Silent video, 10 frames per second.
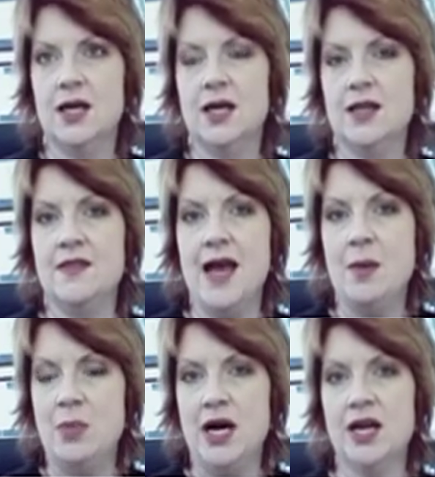in
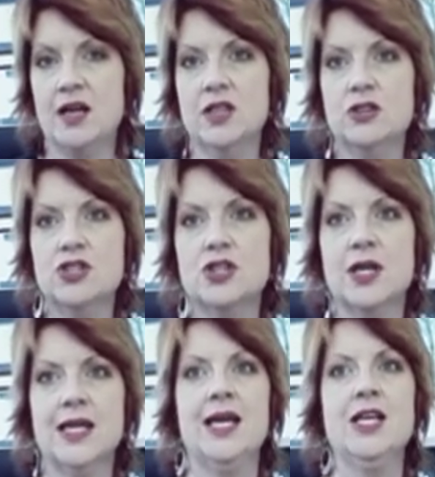that body of literature,
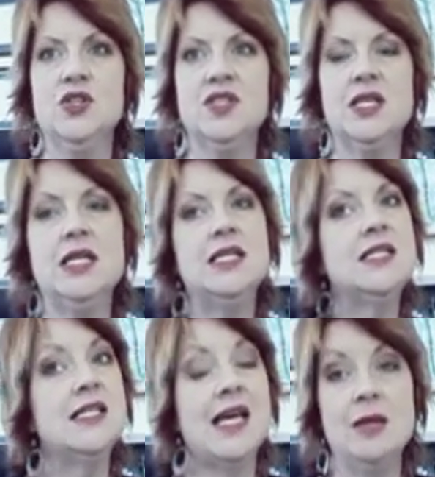again, you'll see these
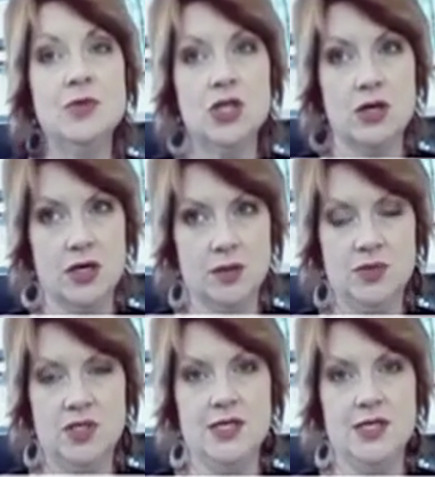same terms.